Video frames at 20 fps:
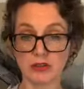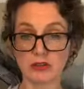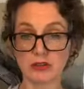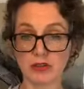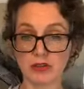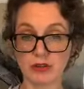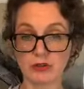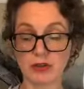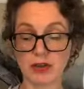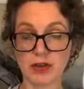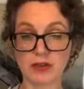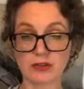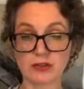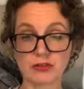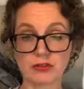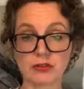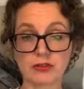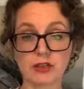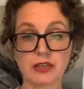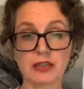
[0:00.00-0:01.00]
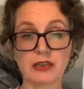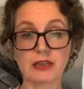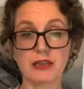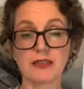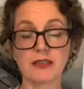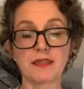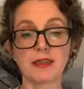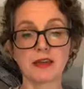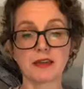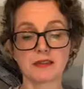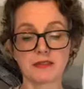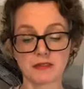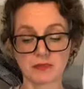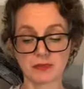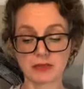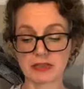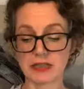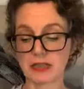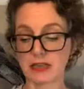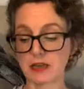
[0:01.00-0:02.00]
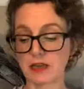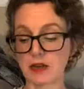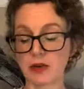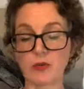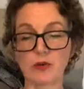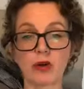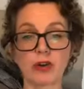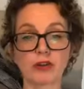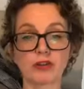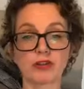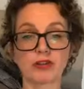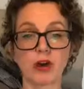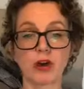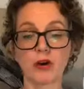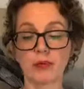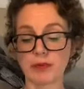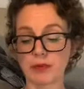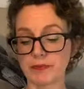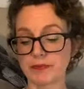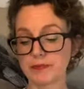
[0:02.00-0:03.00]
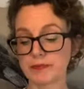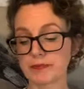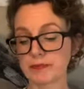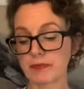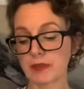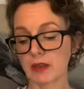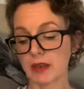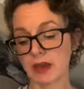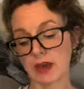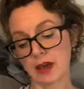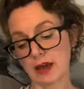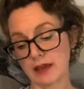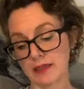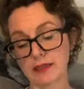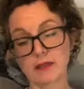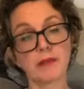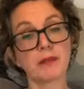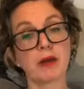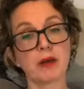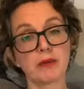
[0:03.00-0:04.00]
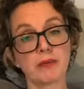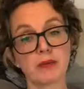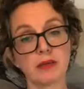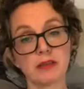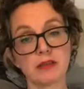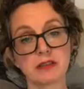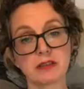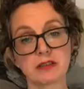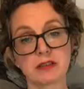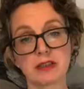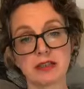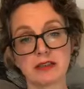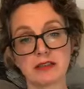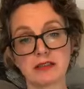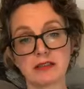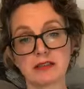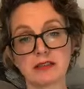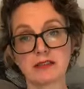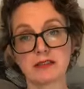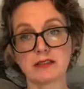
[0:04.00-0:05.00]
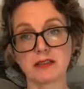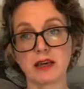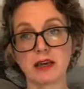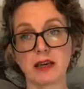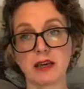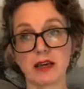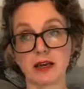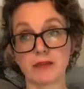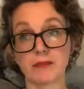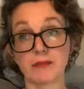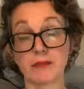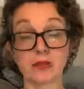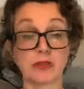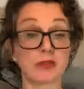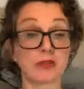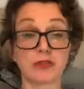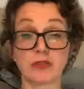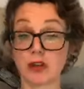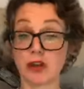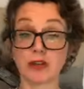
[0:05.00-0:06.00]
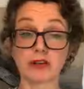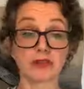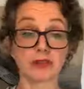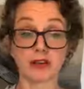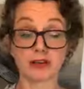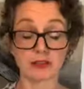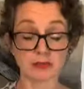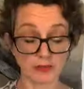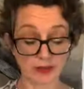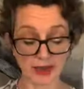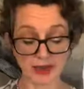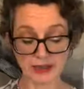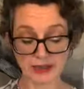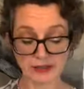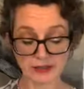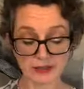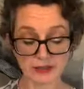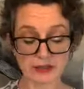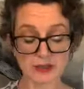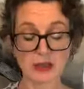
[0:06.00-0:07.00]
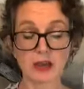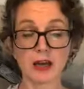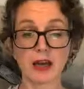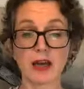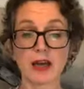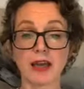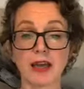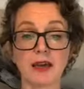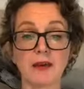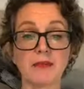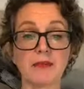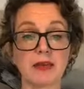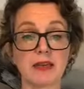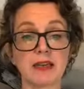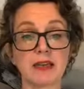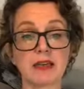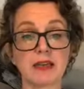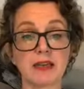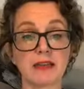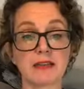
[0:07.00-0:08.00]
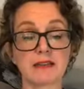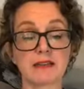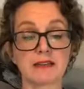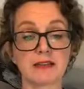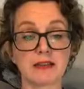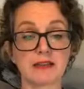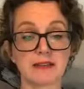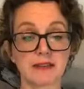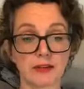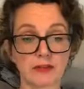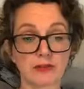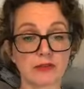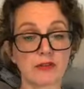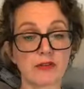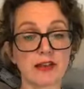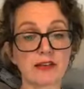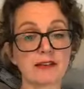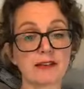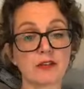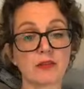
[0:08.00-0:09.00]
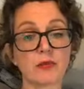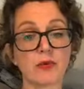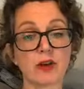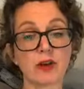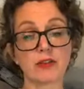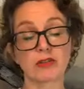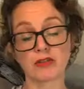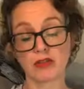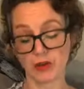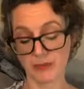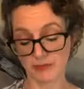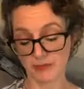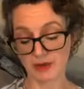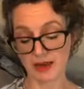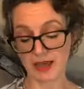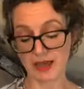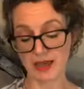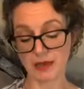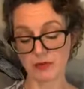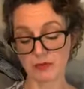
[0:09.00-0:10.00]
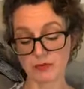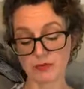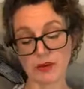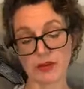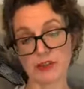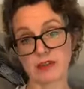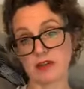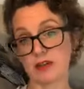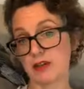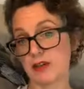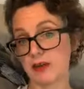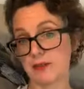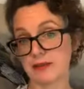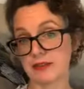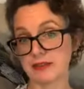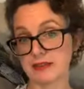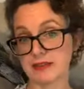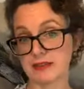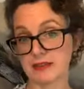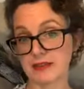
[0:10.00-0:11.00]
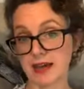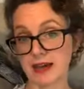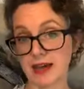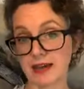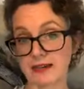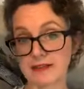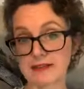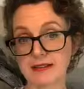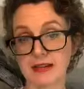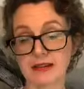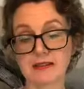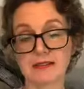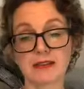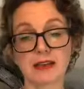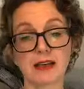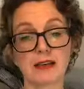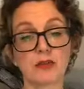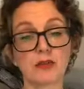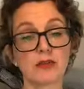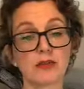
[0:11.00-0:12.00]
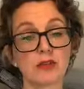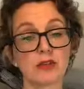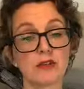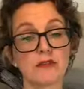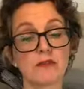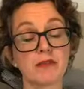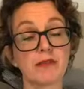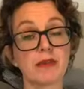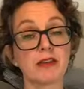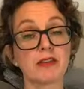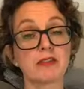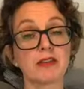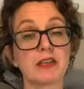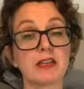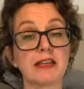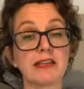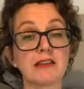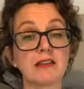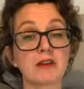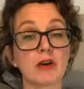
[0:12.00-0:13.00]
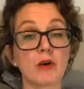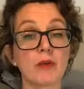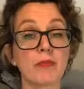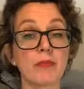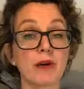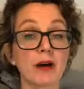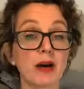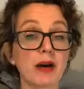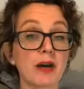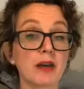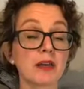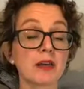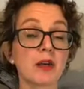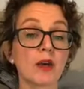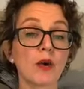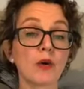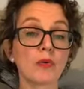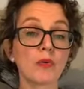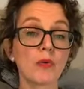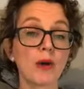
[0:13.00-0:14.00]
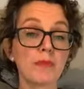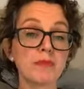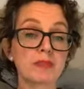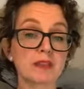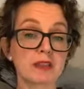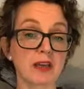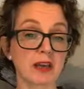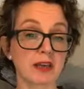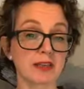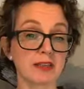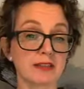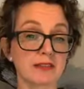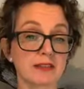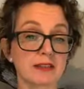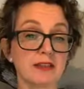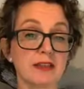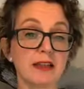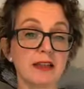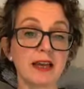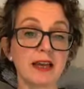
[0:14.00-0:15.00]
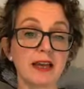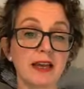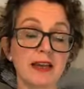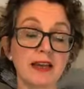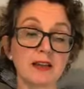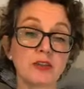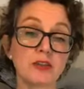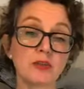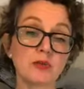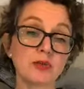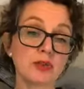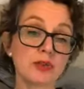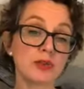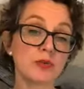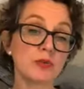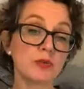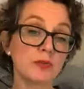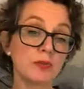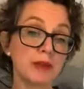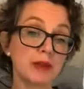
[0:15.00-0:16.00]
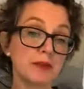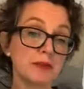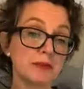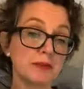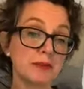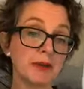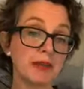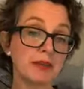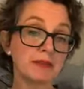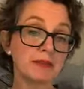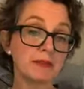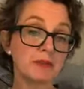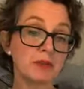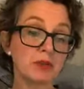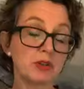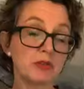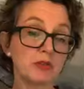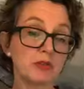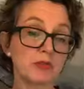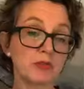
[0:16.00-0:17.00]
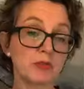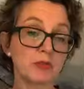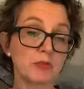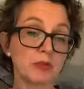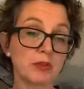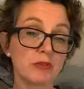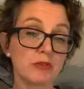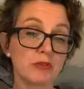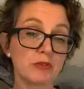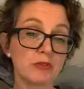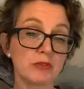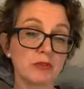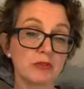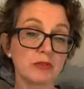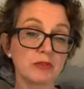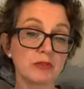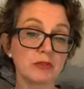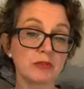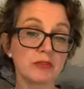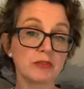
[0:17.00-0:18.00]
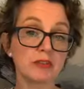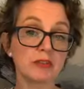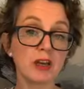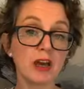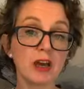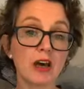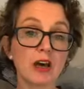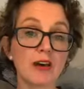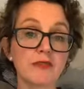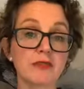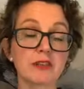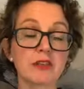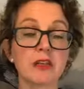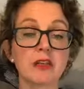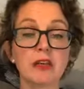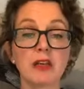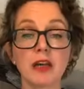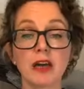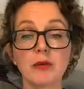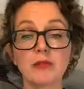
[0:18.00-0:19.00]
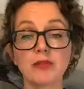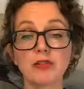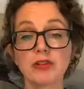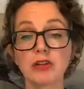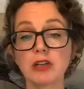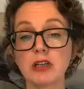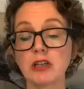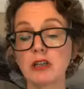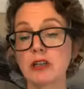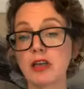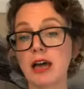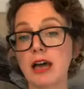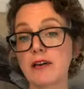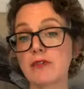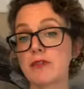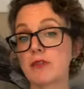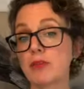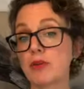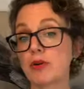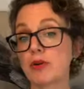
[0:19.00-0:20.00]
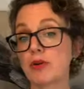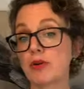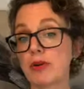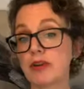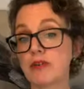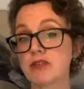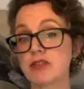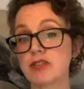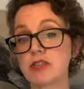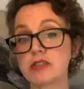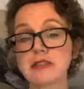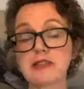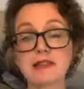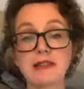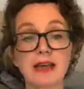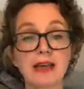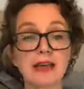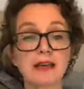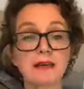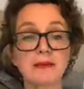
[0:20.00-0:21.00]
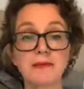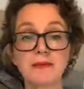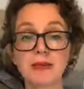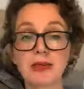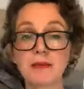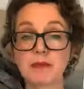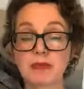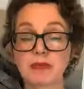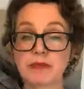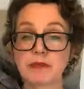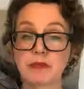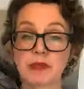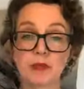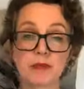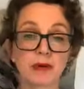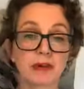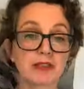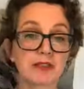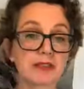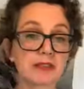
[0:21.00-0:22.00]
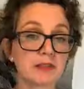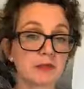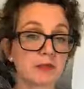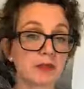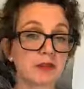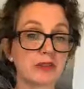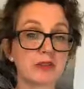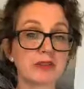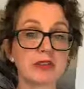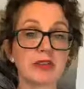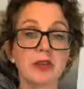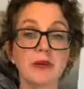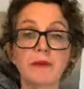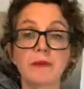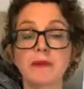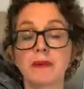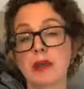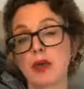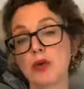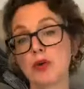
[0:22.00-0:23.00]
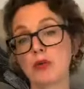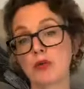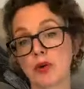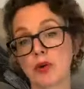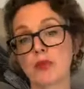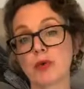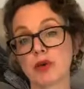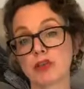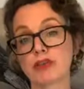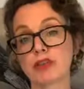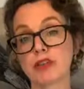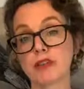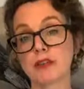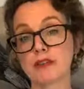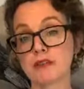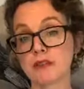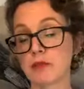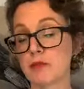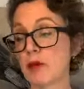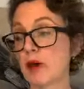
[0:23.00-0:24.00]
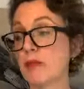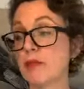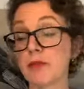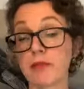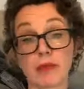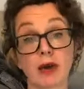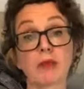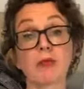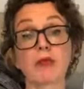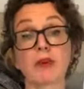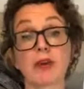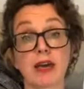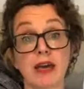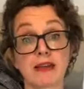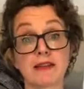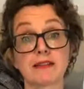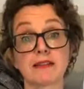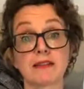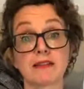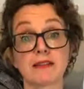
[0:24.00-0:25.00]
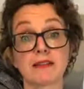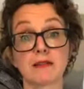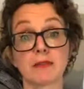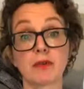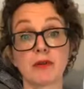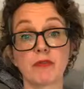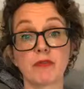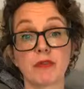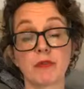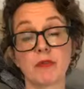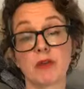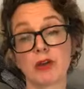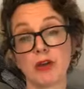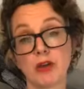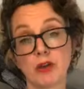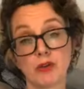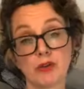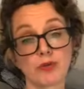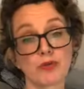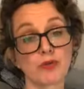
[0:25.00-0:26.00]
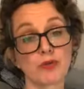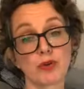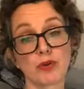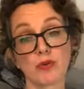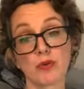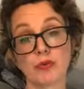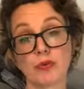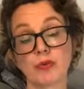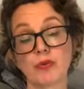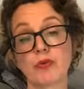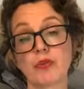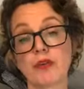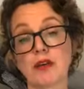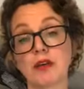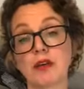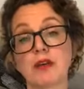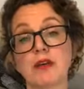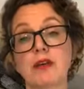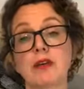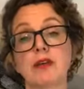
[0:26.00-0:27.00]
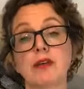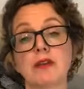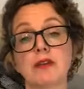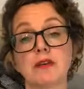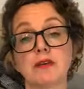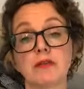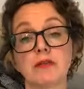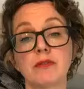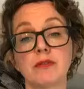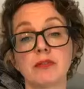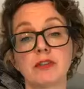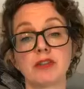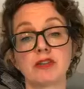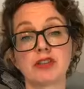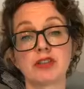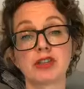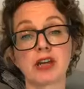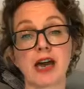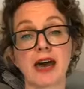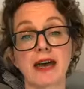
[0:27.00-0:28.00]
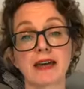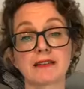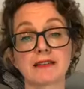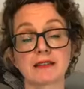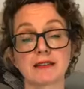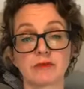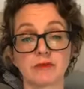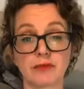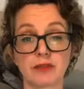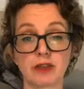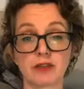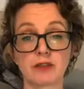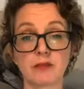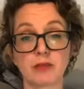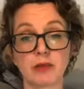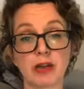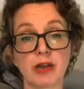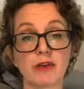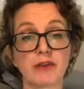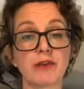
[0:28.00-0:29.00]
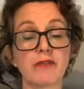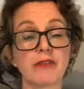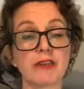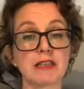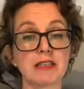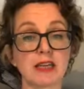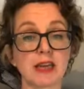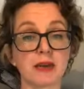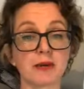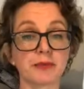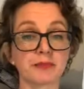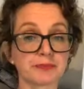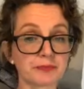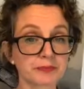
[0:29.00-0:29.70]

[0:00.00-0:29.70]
You can join this particular workshop. At the moment, it's you can start straight away. It's a self-directed workshop now with unlimited access, and all the information is on my website, and you too will be able to make some beautiful, beautiful scarves. I'm sure you'll have more questions, and maybe some of the participants who are watching this at the moment might want to answer some of them through the chat that's below the video.